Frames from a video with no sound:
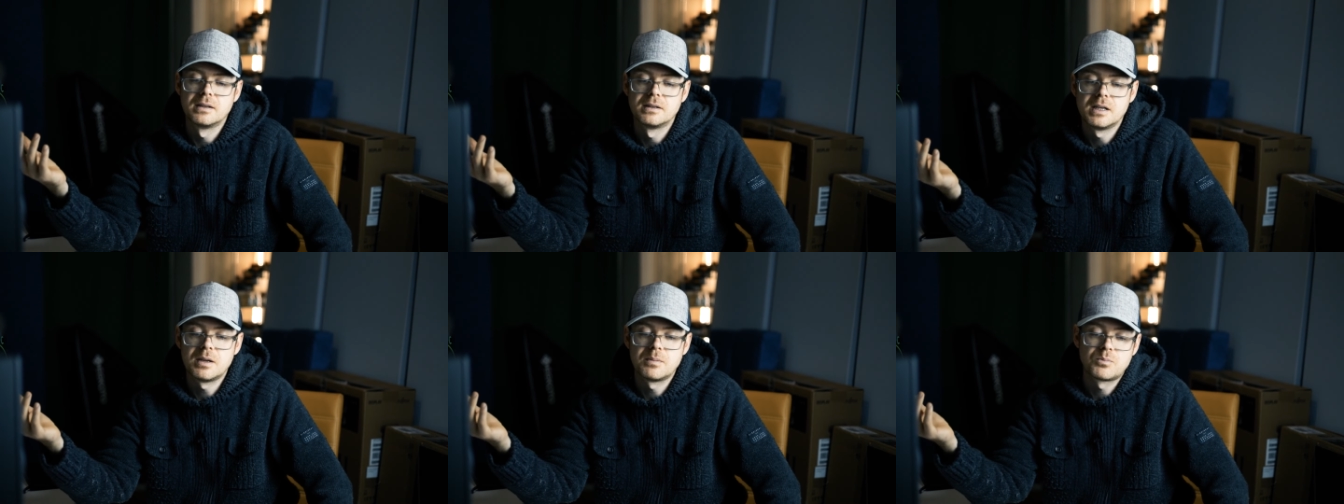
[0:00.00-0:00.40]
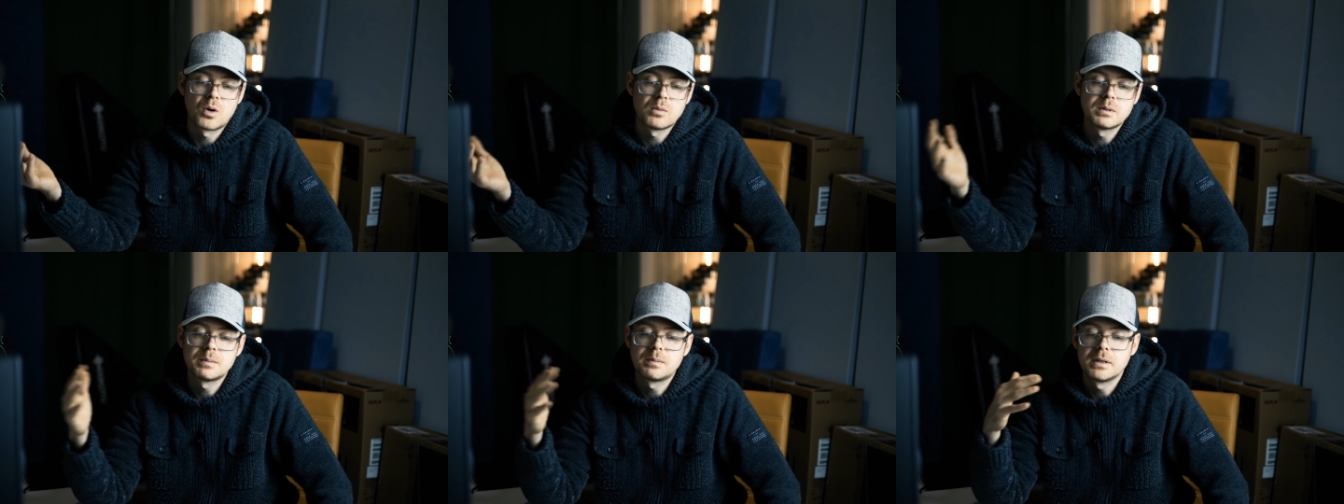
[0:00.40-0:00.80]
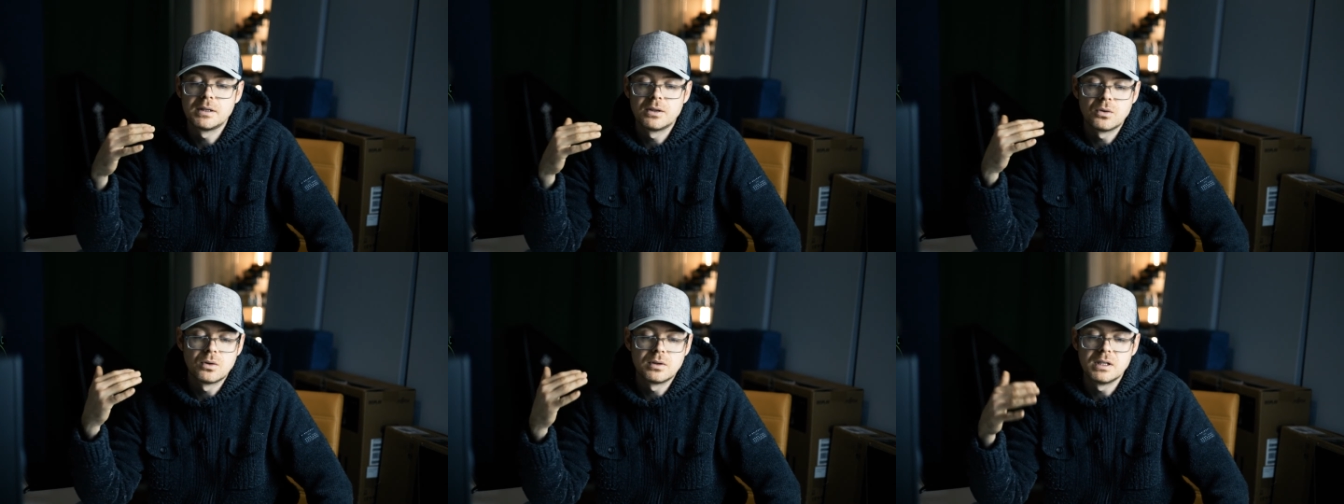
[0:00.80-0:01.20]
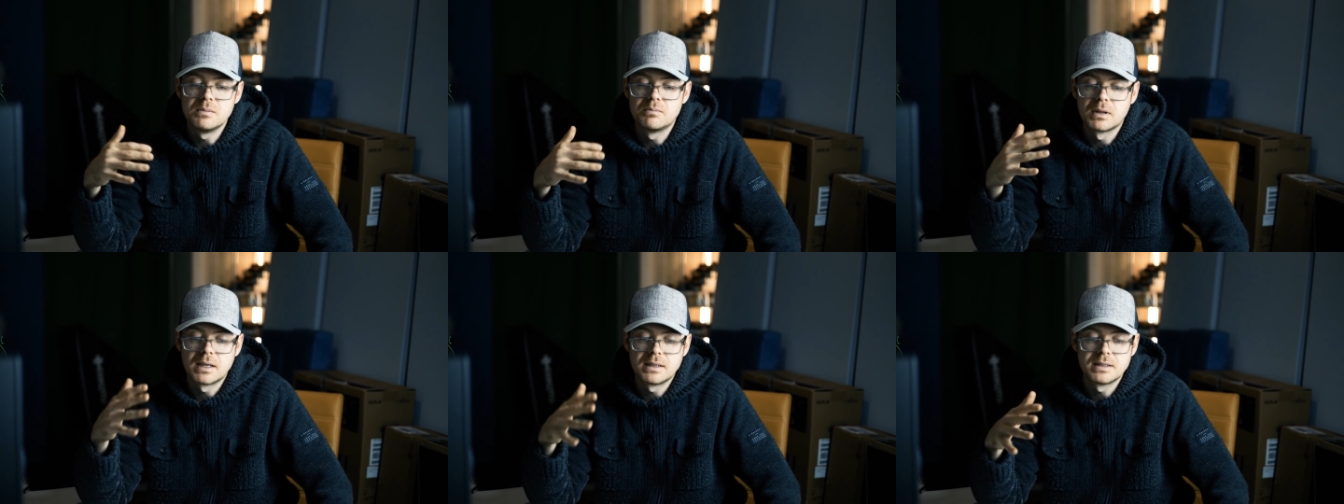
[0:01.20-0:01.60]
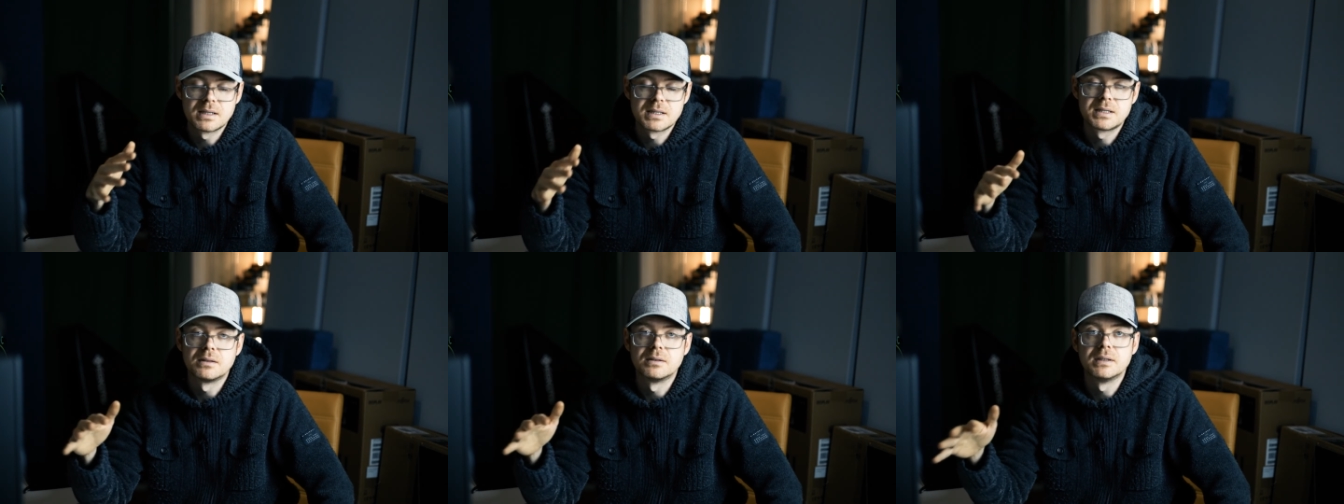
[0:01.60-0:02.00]
They're probably the only
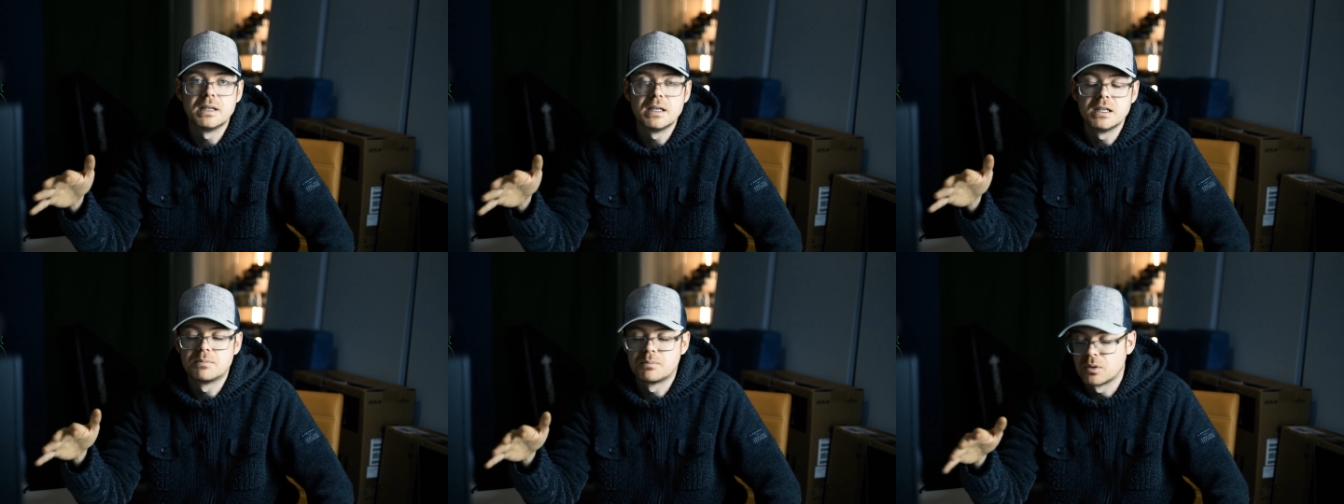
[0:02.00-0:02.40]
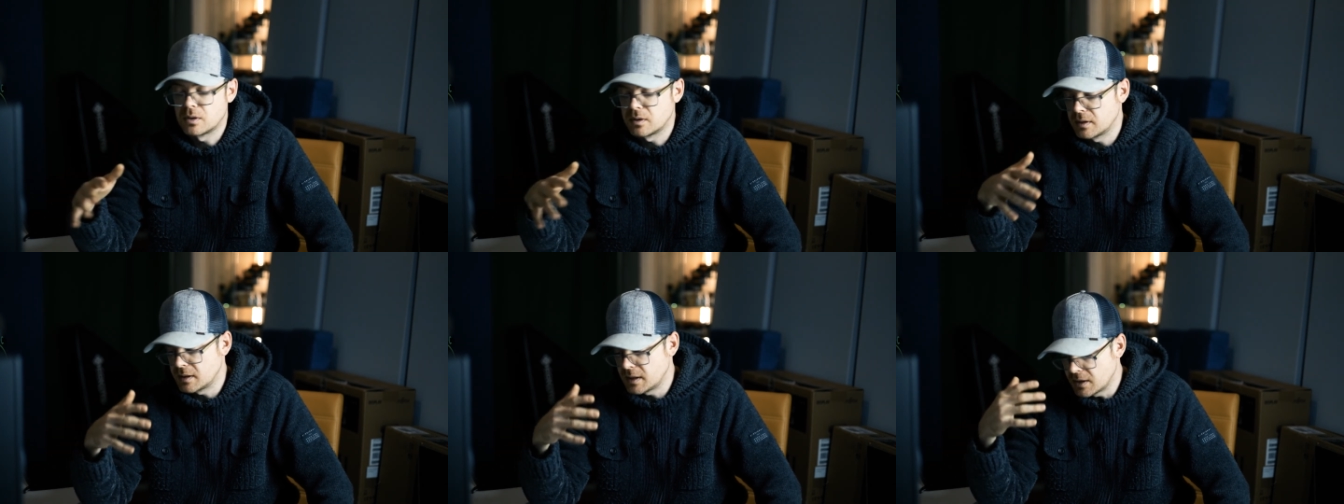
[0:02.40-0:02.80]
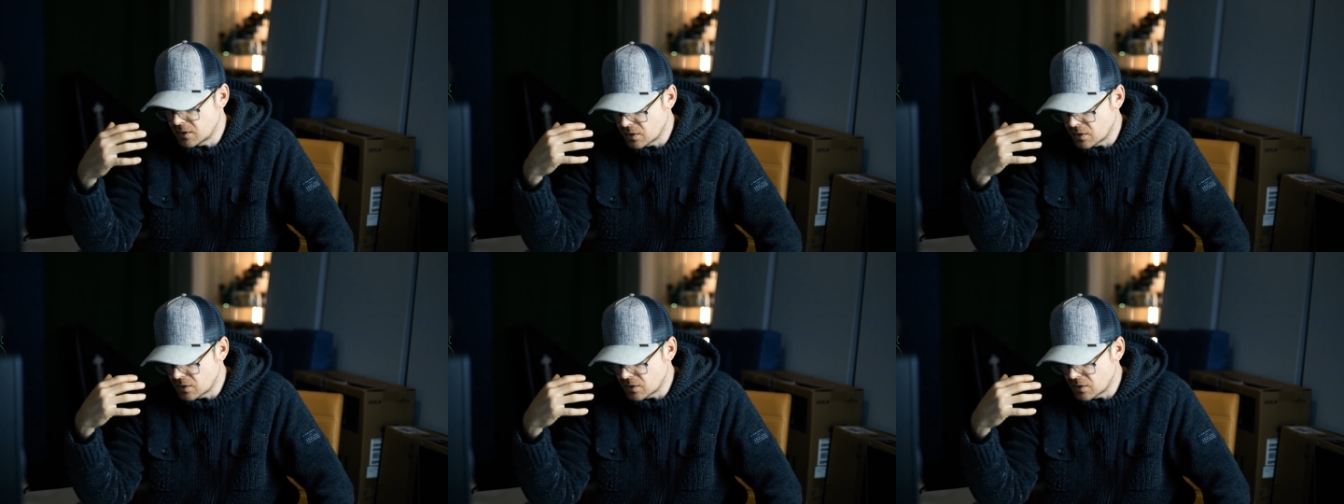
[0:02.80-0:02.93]
blenders you'll need, but you